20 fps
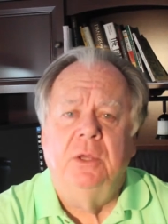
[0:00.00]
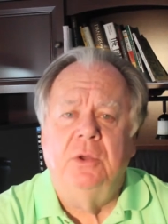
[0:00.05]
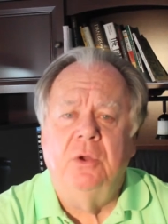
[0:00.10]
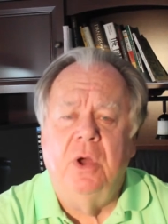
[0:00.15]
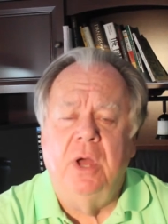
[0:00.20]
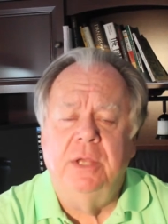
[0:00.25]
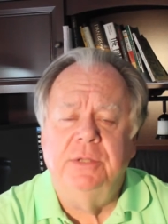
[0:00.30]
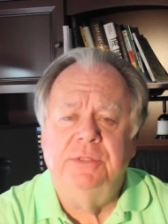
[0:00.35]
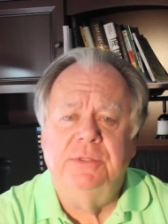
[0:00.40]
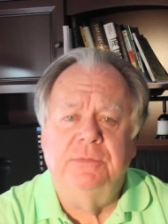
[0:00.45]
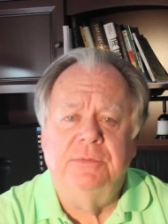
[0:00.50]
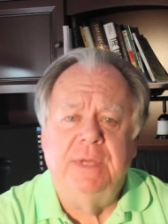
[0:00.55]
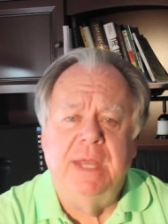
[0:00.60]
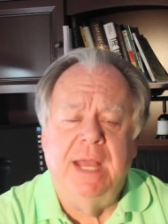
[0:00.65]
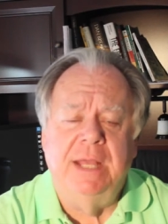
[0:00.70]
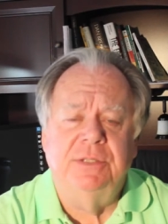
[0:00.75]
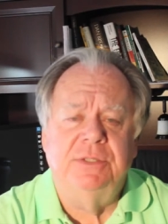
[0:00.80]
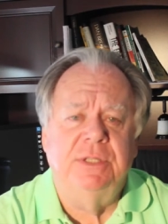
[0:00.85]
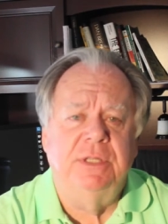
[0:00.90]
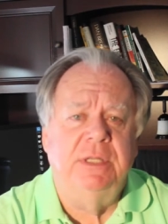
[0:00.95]
Costs of
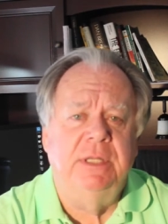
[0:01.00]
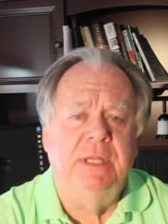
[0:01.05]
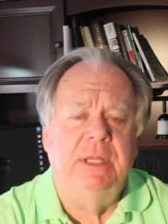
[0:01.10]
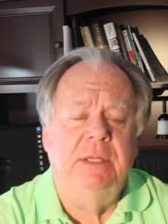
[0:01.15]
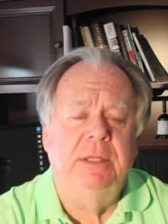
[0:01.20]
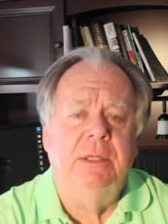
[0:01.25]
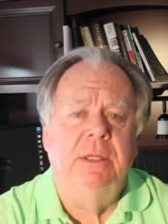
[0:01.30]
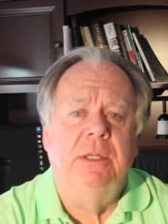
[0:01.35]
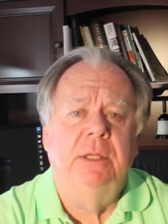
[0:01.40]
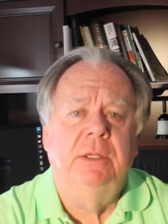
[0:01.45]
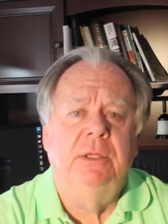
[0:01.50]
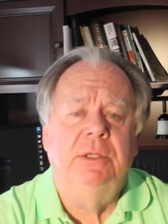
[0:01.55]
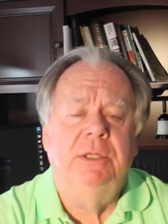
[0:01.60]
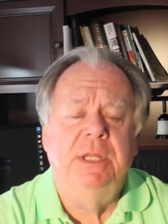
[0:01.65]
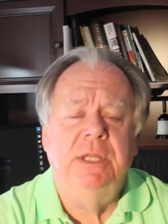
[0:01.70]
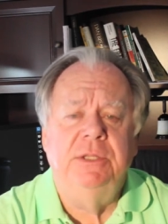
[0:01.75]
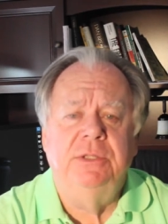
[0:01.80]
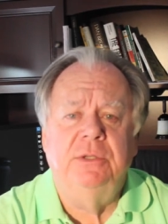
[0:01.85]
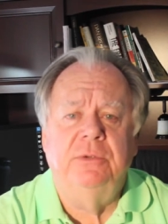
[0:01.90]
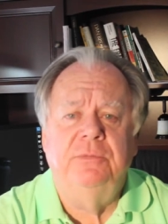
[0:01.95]
gasoline,
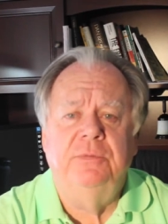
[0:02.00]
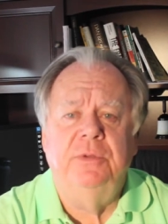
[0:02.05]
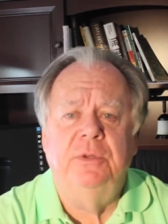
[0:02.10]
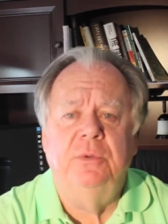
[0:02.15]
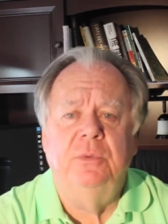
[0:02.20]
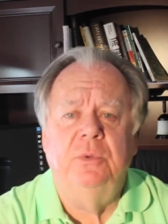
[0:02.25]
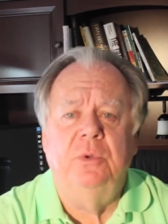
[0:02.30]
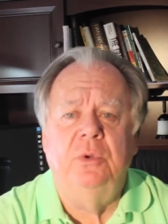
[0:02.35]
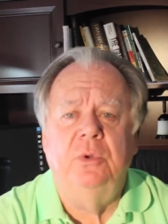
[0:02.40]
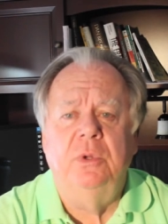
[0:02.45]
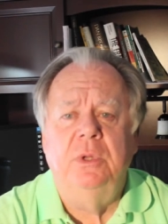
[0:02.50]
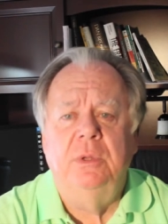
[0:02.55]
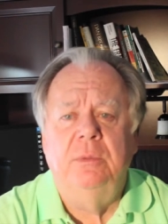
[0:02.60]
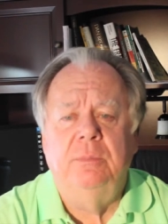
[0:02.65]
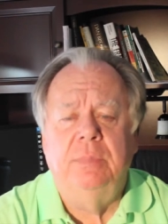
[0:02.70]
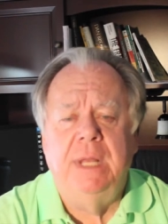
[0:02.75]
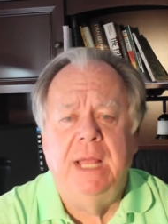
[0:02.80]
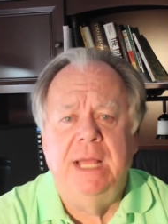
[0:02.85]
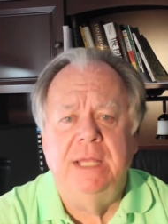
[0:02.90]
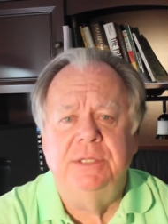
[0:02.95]
diesel fuel,
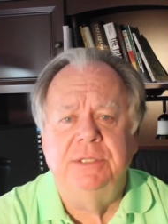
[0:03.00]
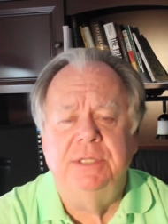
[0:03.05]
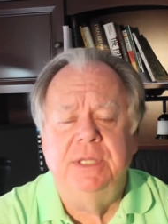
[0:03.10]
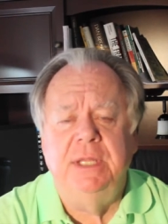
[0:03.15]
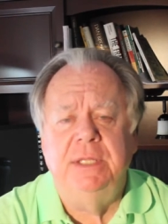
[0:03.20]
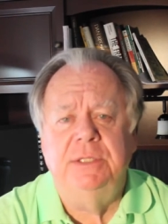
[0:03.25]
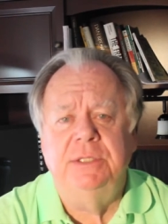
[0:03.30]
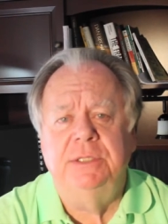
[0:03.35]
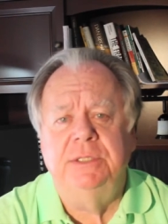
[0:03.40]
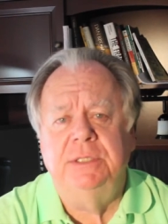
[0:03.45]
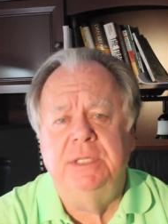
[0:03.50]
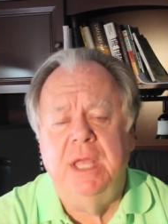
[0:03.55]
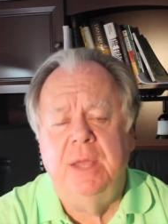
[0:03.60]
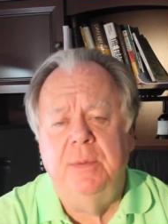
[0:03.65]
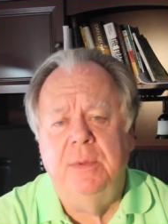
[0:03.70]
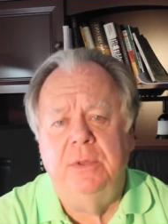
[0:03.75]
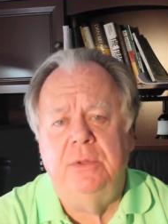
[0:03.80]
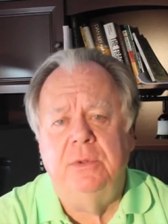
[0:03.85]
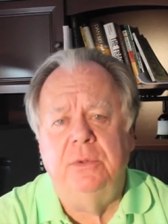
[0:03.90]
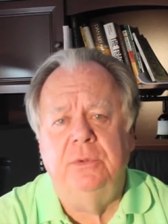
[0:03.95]
plastics,
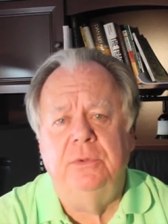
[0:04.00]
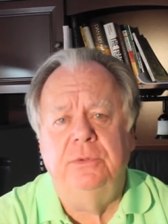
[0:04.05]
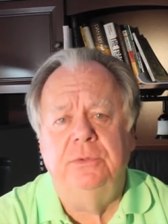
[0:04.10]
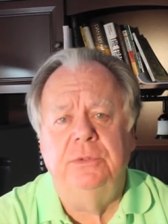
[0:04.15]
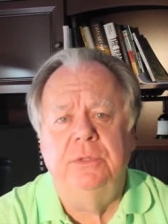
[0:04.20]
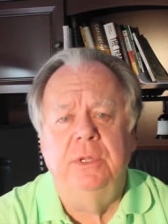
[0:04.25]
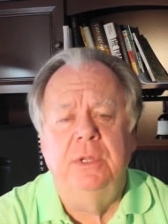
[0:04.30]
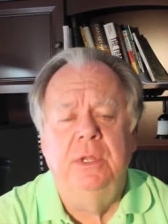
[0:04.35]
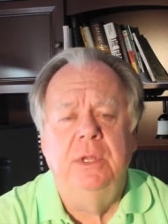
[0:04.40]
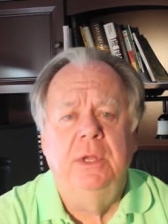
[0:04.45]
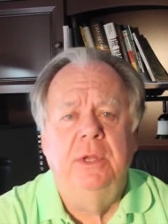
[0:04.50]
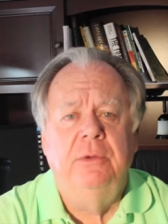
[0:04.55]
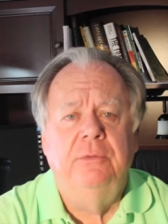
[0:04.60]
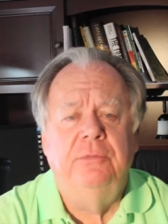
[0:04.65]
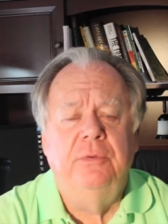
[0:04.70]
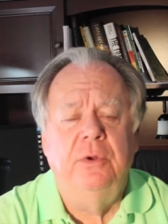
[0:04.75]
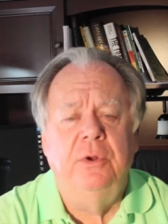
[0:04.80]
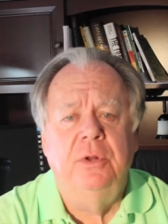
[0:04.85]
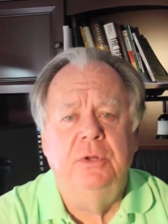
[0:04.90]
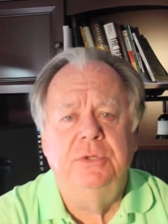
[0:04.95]
chemicals,
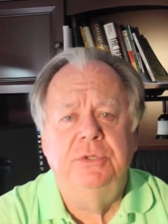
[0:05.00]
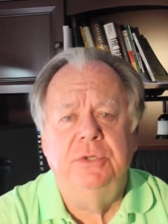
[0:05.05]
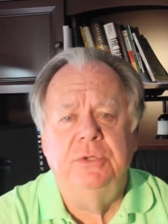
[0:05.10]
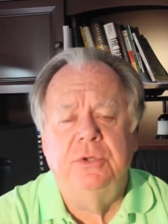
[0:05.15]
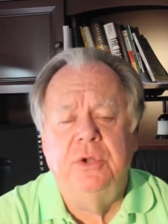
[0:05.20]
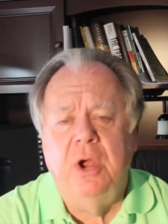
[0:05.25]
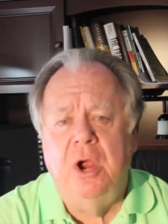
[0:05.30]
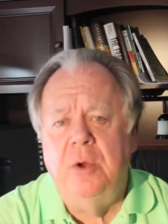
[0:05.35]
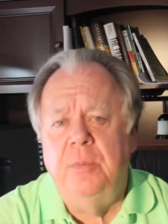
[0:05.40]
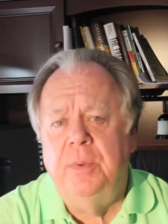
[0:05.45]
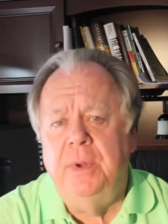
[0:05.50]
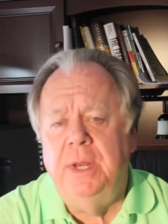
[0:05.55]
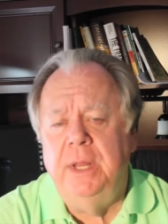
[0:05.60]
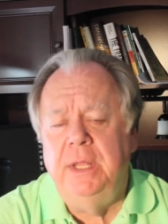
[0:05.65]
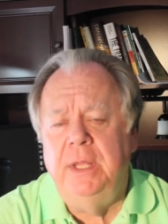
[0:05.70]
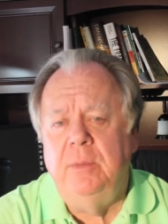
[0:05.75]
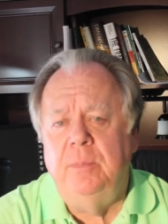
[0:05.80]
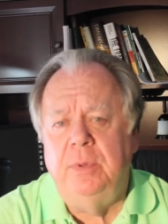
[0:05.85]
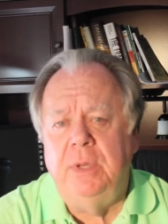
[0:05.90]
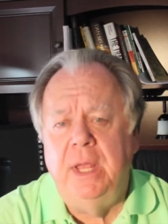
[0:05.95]
furniture,
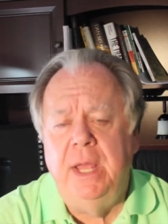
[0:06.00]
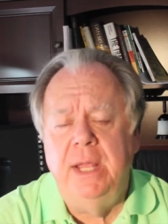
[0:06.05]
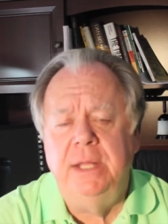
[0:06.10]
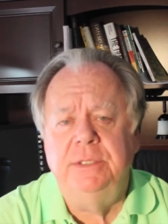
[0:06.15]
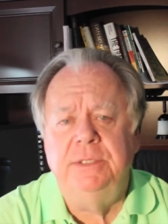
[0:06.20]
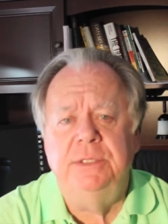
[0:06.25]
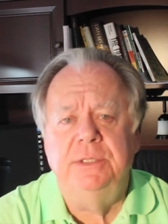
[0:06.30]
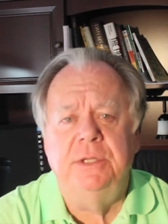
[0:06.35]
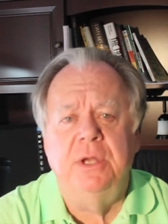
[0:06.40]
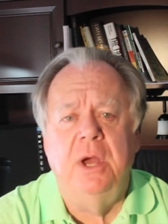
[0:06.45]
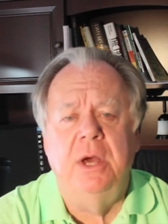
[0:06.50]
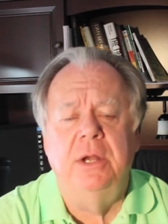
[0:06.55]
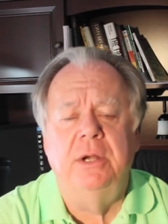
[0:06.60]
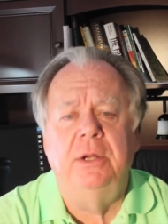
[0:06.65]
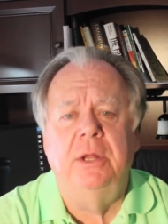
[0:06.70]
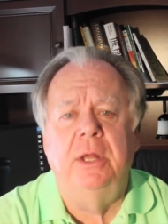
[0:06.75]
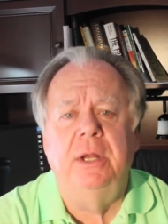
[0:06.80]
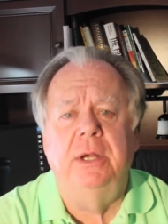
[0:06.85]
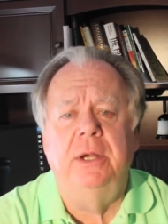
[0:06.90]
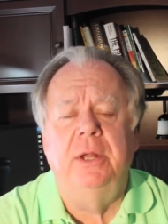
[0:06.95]
carpeting, appliances, on
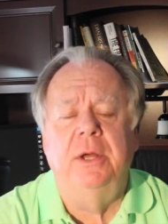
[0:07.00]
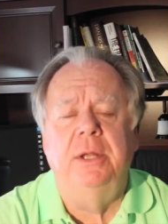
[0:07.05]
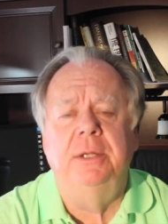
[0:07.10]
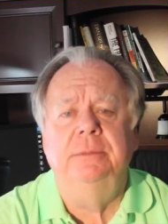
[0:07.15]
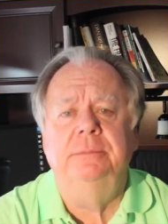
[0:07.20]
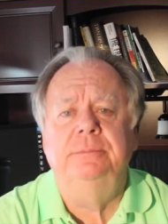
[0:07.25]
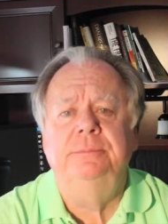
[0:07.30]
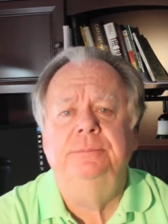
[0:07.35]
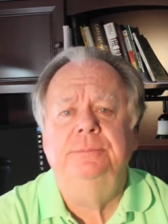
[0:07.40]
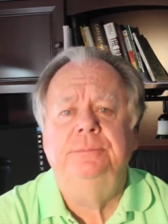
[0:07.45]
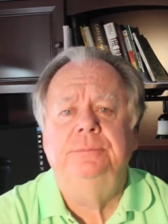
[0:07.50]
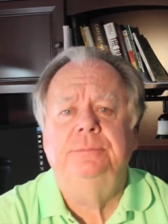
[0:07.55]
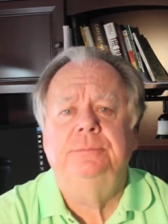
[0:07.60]
and on and on.